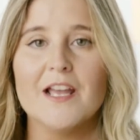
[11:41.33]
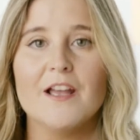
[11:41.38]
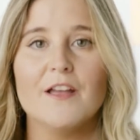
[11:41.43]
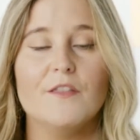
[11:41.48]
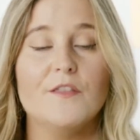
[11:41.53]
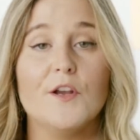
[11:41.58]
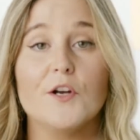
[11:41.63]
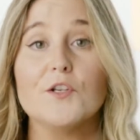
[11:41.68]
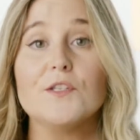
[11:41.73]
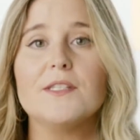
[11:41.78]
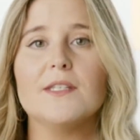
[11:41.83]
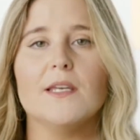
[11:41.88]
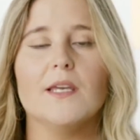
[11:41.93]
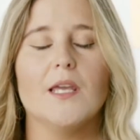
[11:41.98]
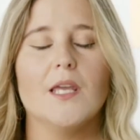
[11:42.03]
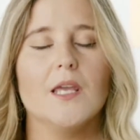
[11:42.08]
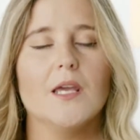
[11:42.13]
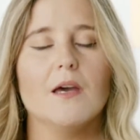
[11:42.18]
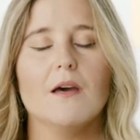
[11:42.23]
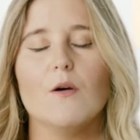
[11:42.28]
They're
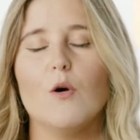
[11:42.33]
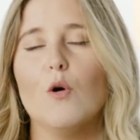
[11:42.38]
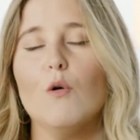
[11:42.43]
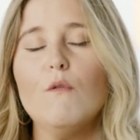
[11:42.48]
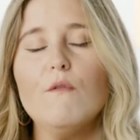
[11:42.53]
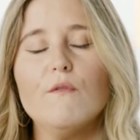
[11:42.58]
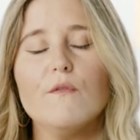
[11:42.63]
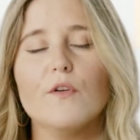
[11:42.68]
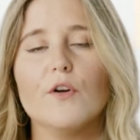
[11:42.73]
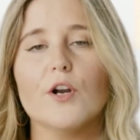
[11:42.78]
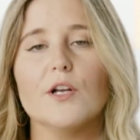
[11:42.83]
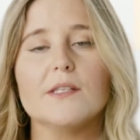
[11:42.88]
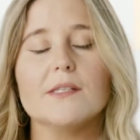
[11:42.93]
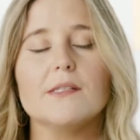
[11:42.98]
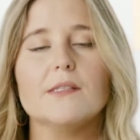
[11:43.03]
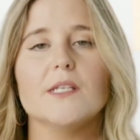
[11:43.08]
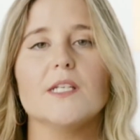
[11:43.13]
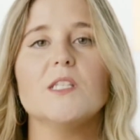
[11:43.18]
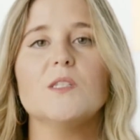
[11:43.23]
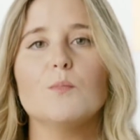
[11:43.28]
seeing over a
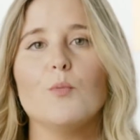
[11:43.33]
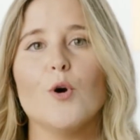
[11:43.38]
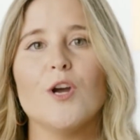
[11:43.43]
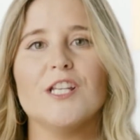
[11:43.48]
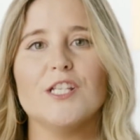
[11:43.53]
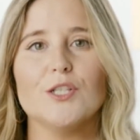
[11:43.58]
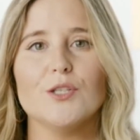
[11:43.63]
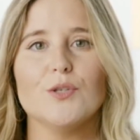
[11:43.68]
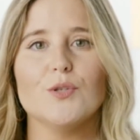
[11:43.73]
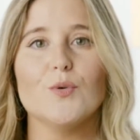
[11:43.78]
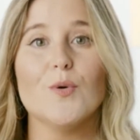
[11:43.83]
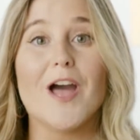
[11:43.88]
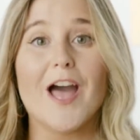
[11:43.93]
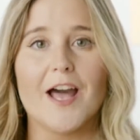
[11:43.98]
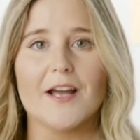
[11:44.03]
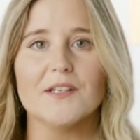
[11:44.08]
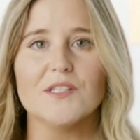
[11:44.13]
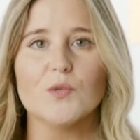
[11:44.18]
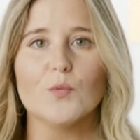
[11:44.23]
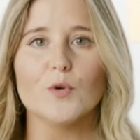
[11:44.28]

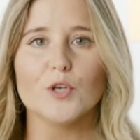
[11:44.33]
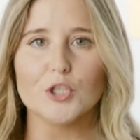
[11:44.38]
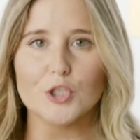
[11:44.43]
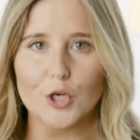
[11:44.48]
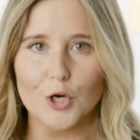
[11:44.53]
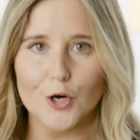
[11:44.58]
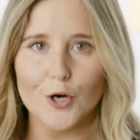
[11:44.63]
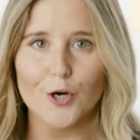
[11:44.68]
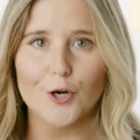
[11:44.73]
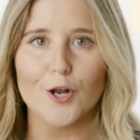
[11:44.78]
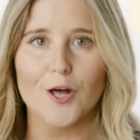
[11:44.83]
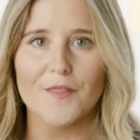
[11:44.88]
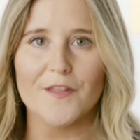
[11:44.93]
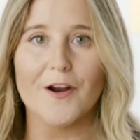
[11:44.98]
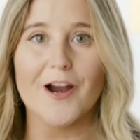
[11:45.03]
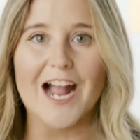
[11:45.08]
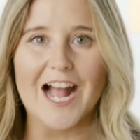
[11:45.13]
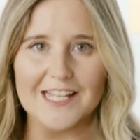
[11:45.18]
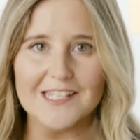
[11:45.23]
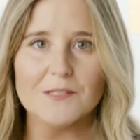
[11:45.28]
6.2x return on their
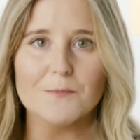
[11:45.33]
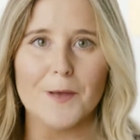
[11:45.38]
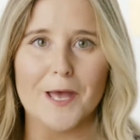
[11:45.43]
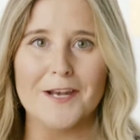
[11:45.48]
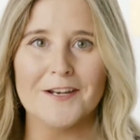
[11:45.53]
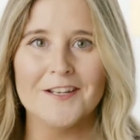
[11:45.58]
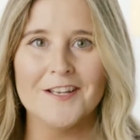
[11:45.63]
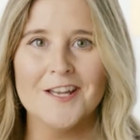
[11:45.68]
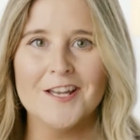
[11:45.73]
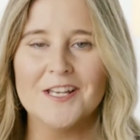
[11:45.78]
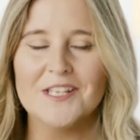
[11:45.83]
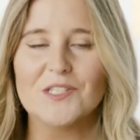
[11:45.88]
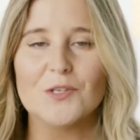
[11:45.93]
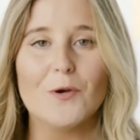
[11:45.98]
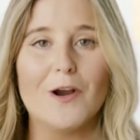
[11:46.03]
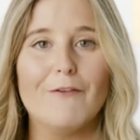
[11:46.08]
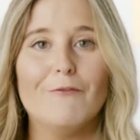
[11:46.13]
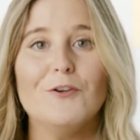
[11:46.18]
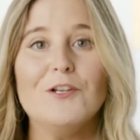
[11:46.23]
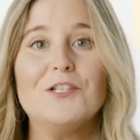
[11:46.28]
ad spend. So
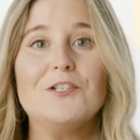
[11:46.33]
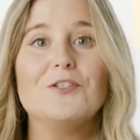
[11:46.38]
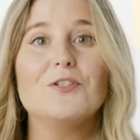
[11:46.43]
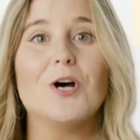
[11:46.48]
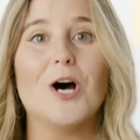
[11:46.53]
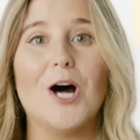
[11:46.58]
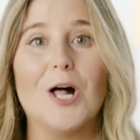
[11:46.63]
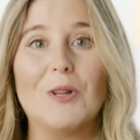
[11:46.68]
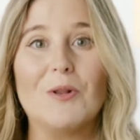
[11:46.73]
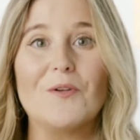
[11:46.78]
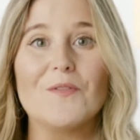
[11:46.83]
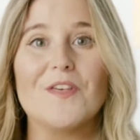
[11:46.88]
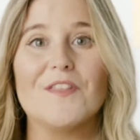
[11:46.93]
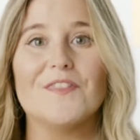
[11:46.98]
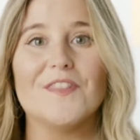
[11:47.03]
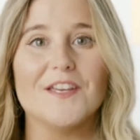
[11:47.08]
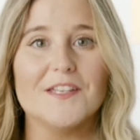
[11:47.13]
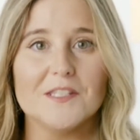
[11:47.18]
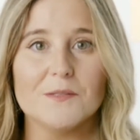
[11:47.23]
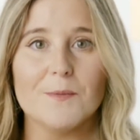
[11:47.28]
every dollar that
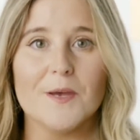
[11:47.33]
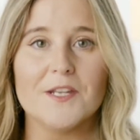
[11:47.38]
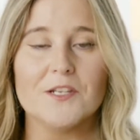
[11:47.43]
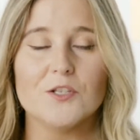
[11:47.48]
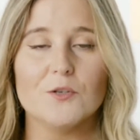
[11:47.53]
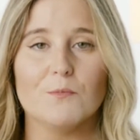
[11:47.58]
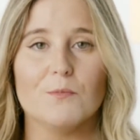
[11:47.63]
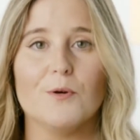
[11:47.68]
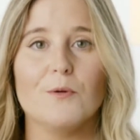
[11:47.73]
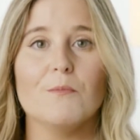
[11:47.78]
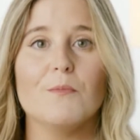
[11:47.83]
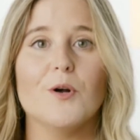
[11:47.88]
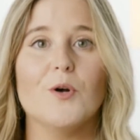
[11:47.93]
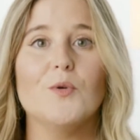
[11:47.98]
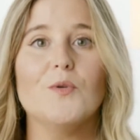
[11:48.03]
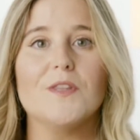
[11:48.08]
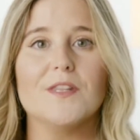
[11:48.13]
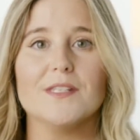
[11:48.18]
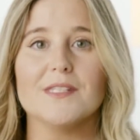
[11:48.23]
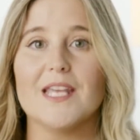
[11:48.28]
they spend to
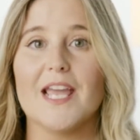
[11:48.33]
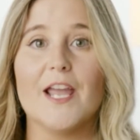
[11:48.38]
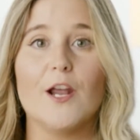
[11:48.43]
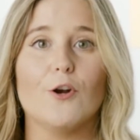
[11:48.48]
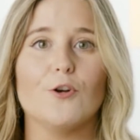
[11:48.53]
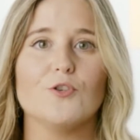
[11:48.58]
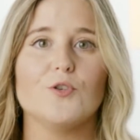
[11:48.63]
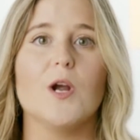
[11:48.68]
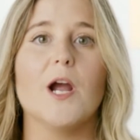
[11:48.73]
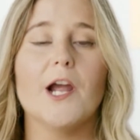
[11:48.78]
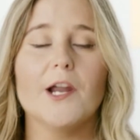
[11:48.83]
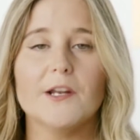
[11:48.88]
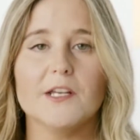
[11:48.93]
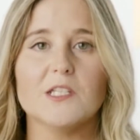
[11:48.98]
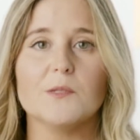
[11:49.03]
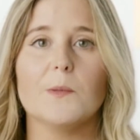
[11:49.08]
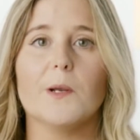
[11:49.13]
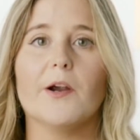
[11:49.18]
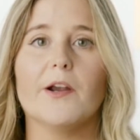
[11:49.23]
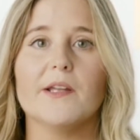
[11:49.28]
promote this AR try on
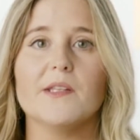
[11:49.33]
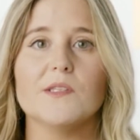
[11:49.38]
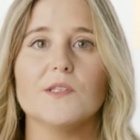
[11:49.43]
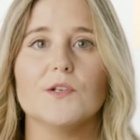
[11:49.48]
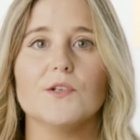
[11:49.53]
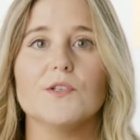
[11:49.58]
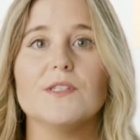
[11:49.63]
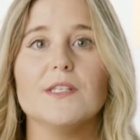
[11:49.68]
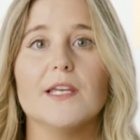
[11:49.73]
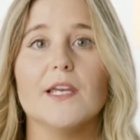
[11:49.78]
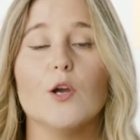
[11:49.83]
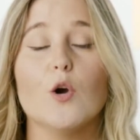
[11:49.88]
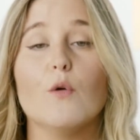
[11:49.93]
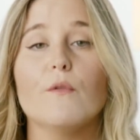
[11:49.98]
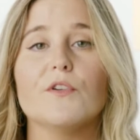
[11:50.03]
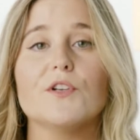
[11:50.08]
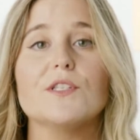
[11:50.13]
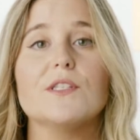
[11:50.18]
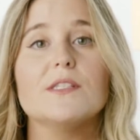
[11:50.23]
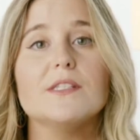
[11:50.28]
experience, they're seeing over
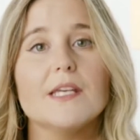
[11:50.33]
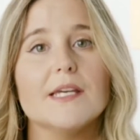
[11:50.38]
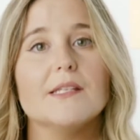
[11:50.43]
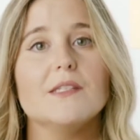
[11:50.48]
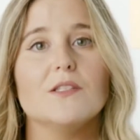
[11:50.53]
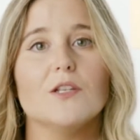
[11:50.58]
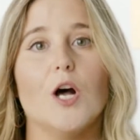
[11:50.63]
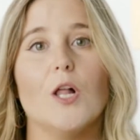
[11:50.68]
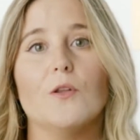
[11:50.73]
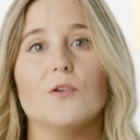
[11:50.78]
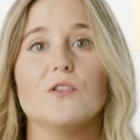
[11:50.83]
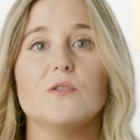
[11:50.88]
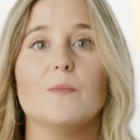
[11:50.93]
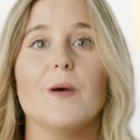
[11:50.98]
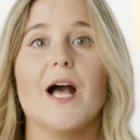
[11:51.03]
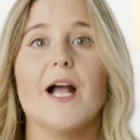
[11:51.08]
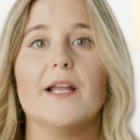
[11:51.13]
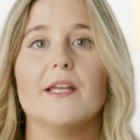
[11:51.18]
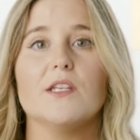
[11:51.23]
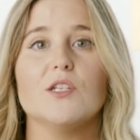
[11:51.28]
$6
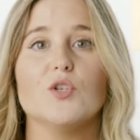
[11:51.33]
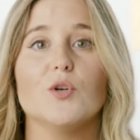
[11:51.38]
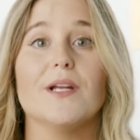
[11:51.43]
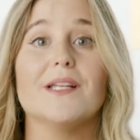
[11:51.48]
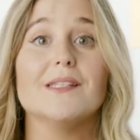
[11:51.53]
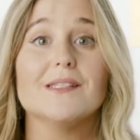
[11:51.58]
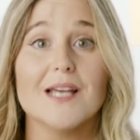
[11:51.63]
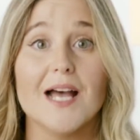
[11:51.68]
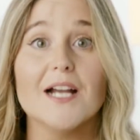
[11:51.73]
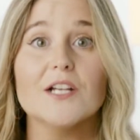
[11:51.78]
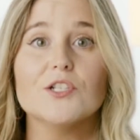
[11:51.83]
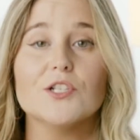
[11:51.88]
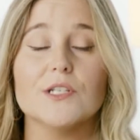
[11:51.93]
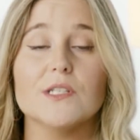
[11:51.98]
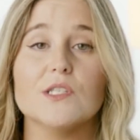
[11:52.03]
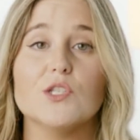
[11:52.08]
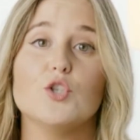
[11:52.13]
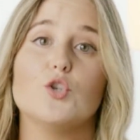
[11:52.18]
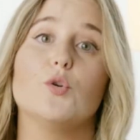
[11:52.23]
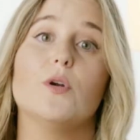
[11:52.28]
back in
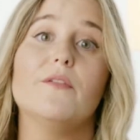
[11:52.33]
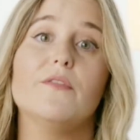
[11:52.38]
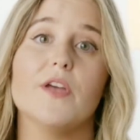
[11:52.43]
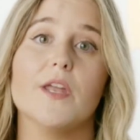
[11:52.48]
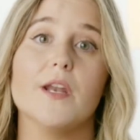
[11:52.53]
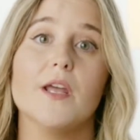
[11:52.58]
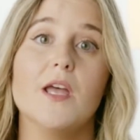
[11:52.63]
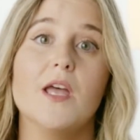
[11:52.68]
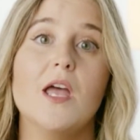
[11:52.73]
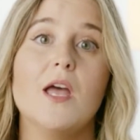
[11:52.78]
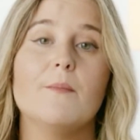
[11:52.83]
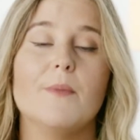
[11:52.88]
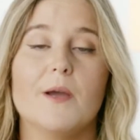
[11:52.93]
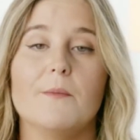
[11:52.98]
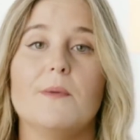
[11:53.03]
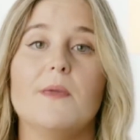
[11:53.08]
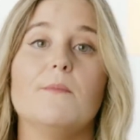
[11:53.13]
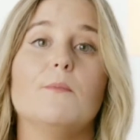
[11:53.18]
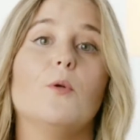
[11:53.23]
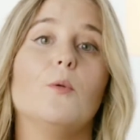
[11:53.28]
transactions driven by
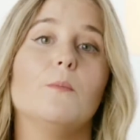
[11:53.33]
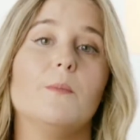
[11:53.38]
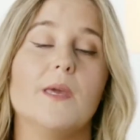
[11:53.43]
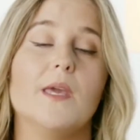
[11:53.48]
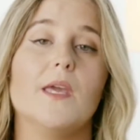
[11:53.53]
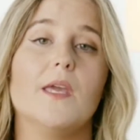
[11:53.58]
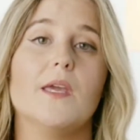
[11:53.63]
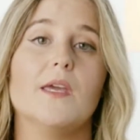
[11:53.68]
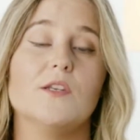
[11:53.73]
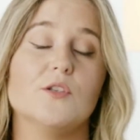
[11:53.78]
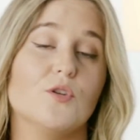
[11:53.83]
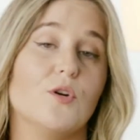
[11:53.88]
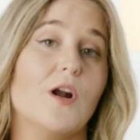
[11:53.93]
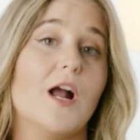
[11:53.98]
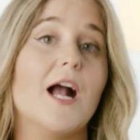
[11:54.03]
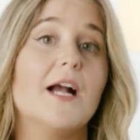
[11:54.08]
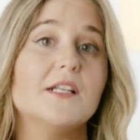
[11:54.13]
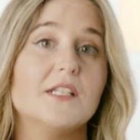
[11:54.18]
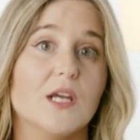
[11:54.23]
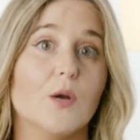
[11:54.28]
people being
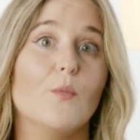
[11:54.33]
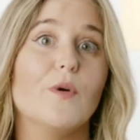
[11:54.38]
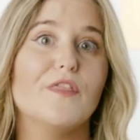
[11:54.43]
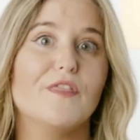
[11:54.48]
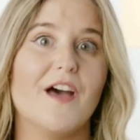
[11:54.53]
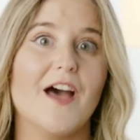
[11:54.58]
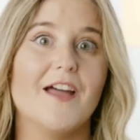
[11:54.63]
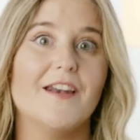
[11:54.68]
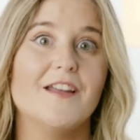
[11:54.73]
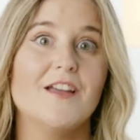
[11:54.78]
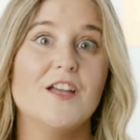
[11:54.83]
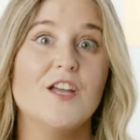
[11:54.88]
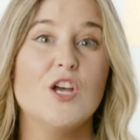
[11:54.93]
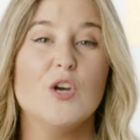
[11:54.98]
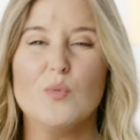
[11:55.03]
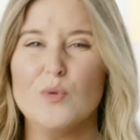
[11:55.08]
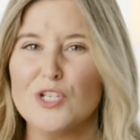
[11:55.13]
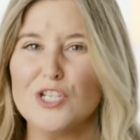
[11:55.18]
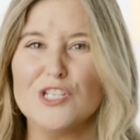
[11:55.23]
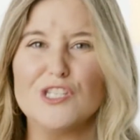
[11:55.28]
interacting with that
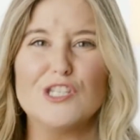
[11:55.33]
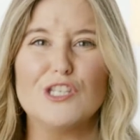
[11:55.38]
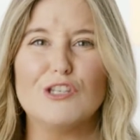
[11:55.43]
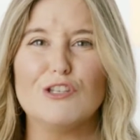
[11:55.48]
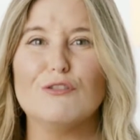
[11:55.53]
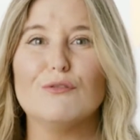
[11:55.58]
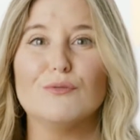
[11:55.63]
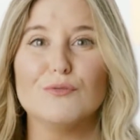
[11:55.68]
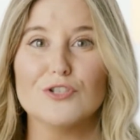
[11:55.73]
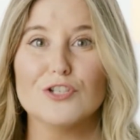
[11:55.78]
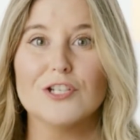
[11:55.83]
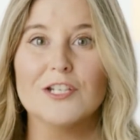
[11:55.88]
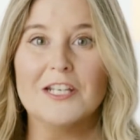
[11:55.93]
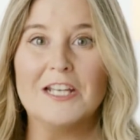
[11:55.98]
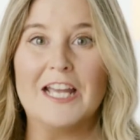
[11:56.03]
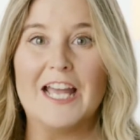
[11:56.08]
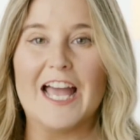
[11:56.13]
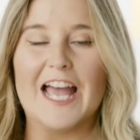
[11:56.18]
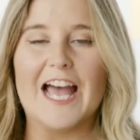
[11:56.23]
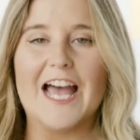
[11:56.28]
which is huge.
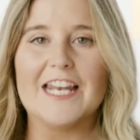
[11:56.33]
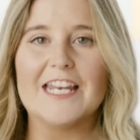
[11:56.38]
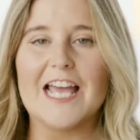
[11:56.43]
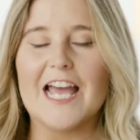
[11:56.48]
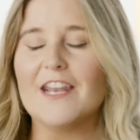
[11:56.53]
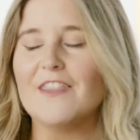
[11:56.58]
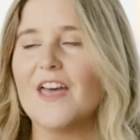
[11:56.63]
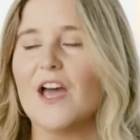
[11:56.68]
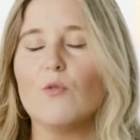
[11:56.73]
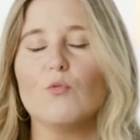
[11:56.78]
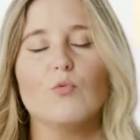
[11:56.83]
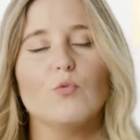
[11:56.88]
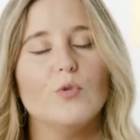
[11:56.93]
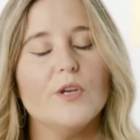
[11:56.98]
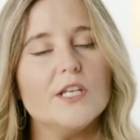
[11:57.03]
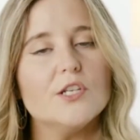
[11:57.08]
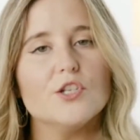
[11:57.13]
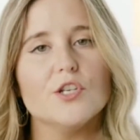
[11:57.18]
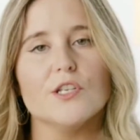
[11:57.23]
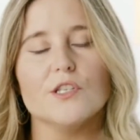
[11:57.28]
And, and that
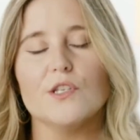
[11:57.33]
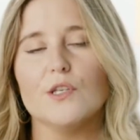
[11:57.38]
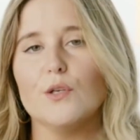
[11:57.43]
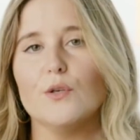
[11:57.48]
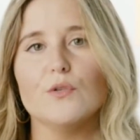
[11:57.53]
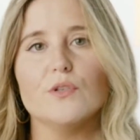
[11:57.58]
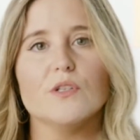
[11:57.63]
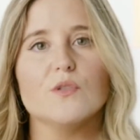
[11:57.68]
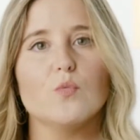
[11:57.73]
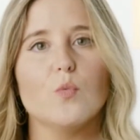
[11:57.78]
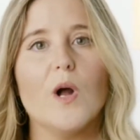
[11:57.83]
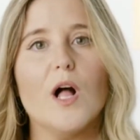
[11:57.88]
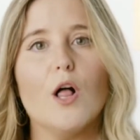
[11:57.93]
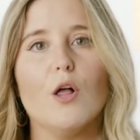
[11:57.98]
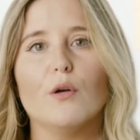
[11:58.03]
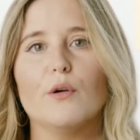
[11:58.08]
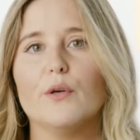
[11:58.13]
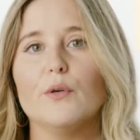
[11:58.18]
reach is huge as well.